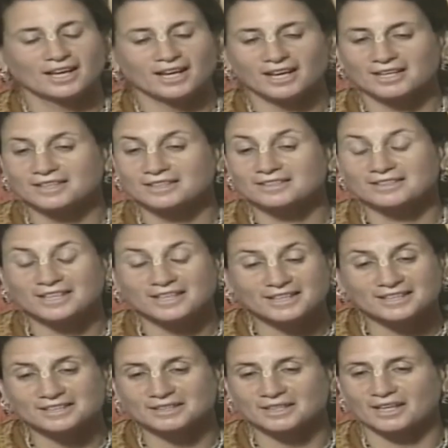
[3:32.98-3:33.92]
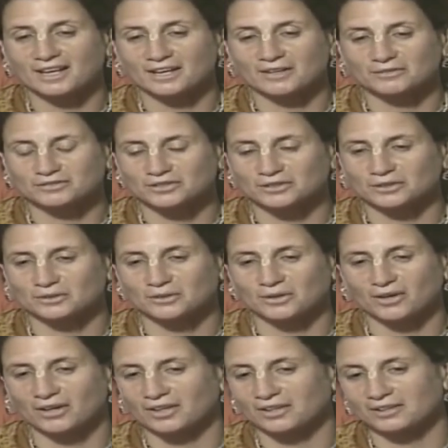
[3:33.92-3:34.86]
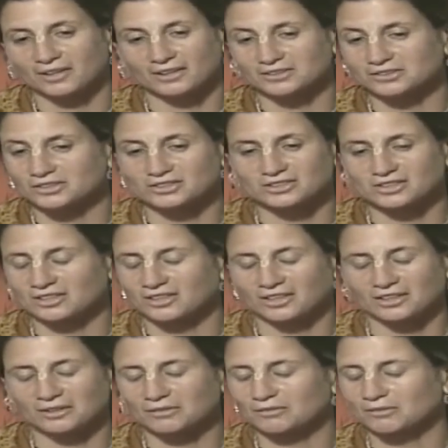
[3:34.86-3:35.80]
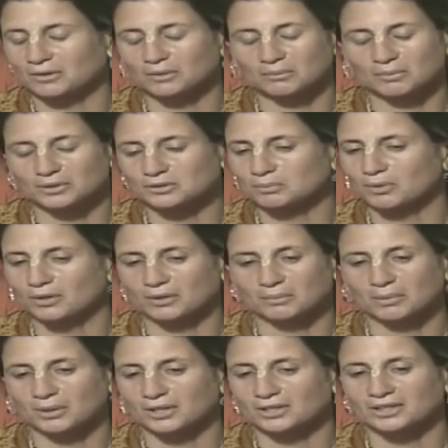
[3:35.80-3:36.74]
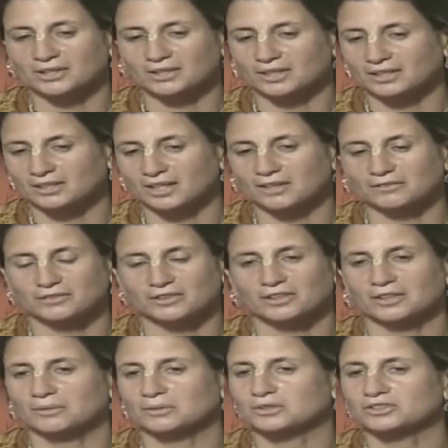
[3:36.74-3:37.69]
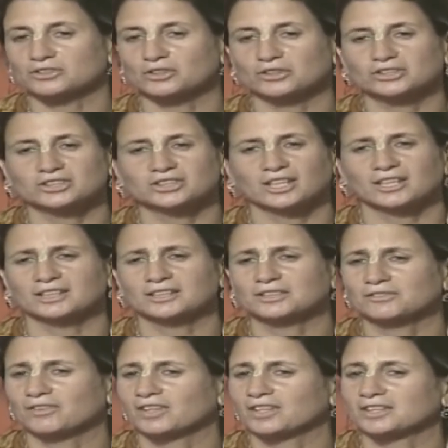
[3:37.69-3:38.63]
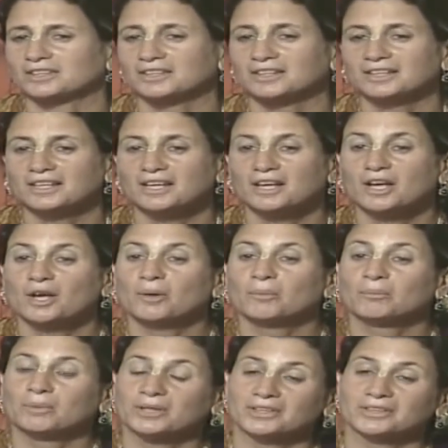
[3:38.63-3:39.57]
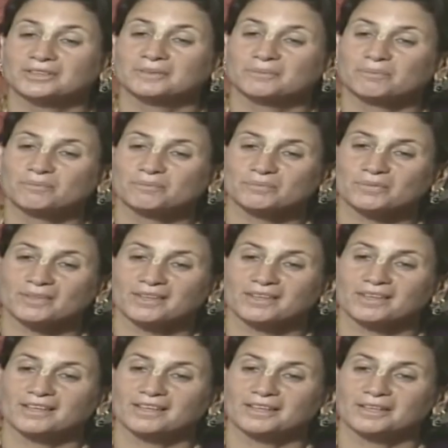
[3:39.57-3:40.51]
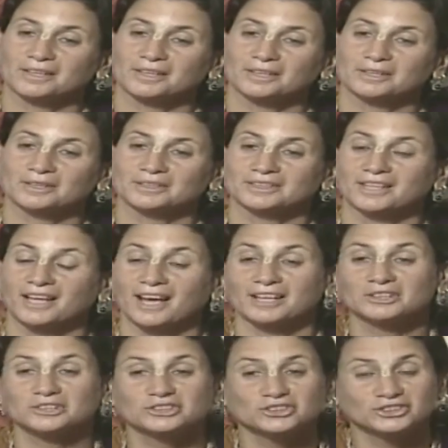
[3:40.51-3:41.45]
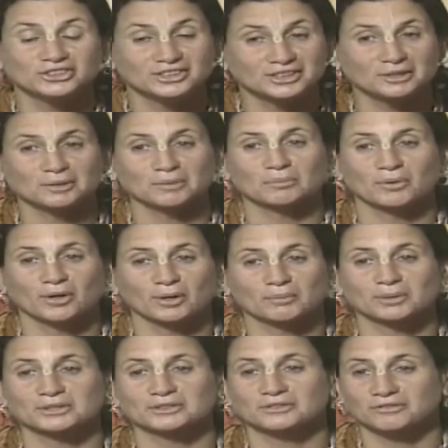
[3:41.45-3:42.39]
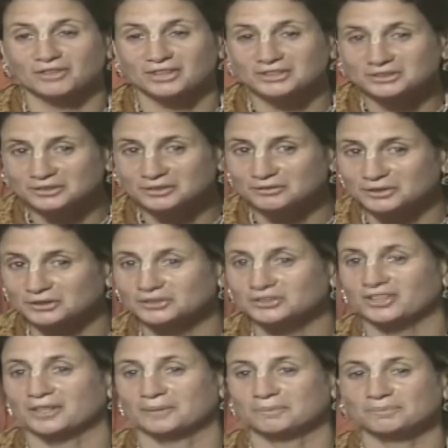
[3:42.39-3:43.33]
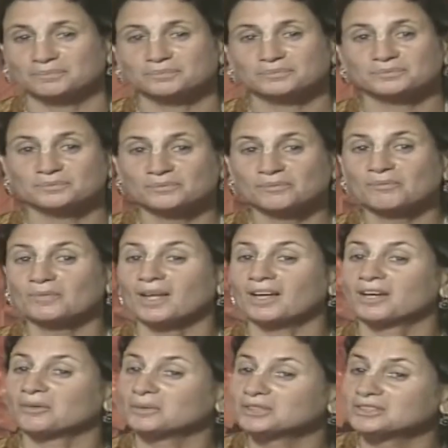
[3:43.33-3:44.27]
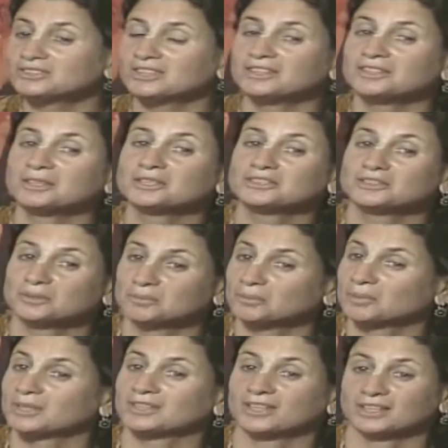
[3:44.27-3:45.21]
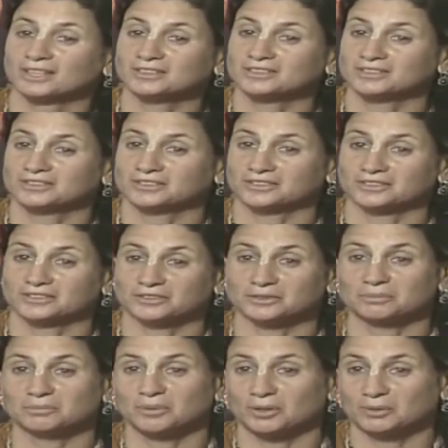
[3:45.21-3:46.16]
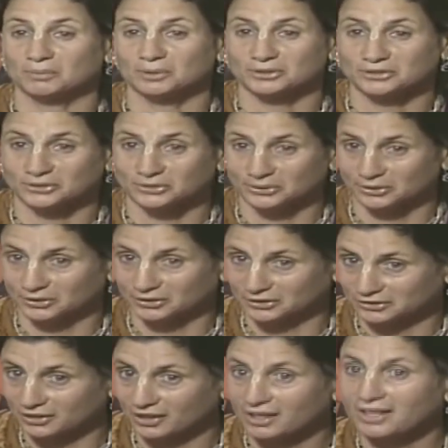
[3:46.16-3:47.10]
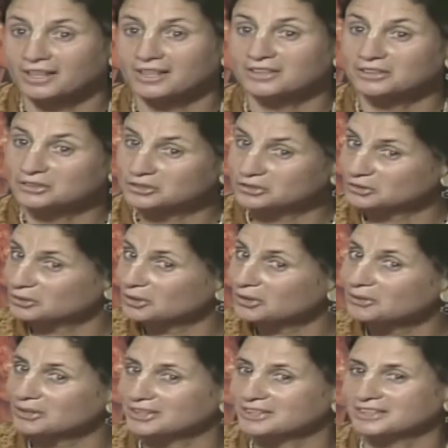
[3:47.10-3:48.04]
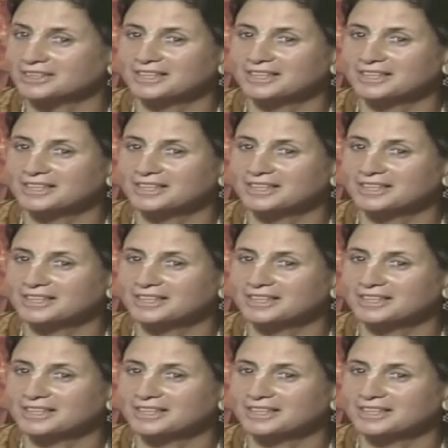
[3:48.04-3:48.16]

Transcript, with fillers: And then after, I, I just said, thank you very much, Prabhupada, and I left, and I was so satisfied. But uh, last year, Prabhupada's festival time, I was telling some of my god sisters in Prabhupada's quarters the story.